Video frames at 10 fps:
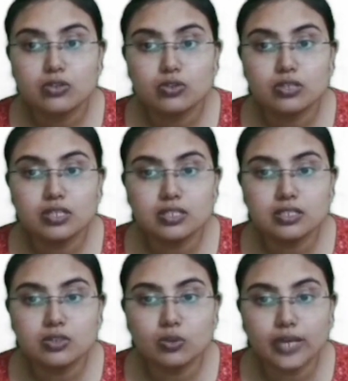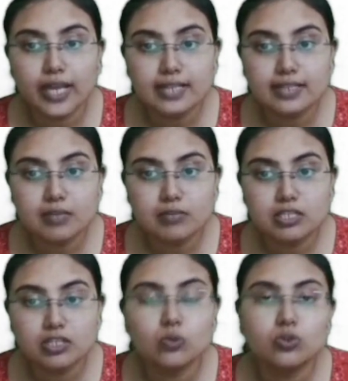So this is your next
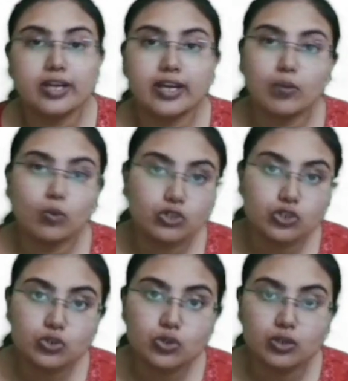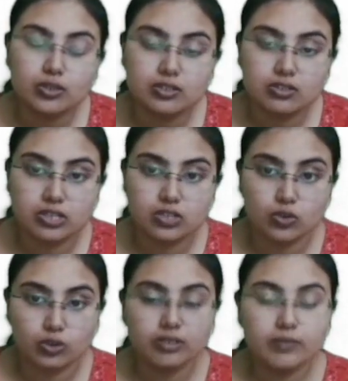MCQ that I want you to concentrate
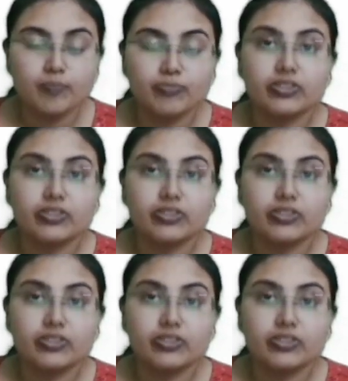on.